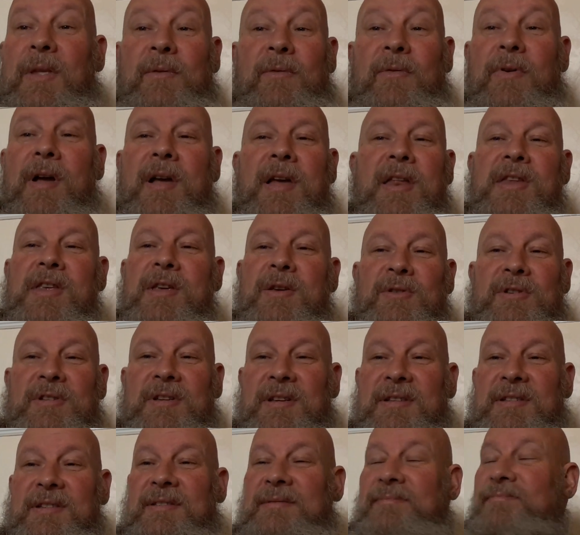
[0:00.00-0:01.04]
Fucking
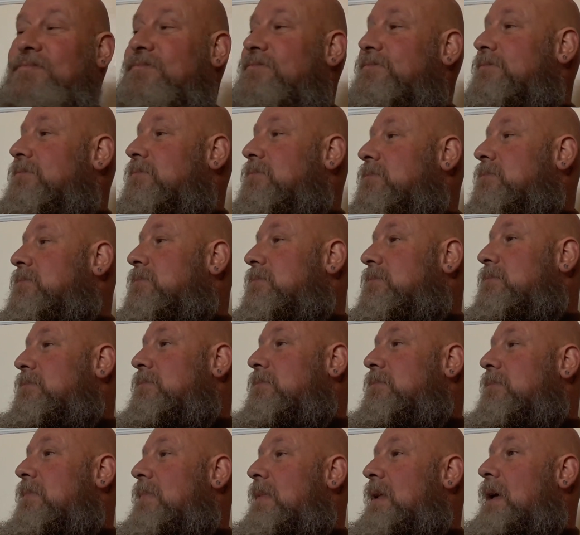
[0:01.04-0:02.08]
useless.
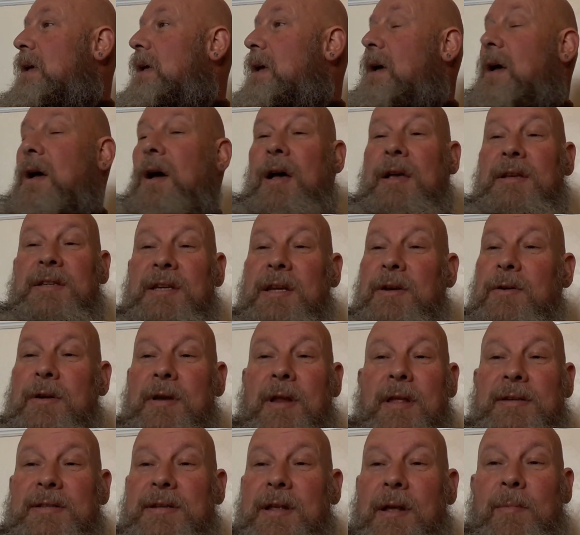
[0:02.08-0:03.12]
I said to
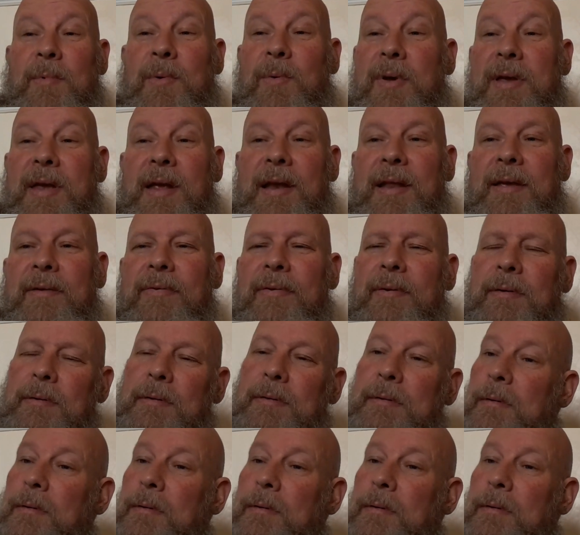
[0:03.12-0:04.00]
don't tell me where you live.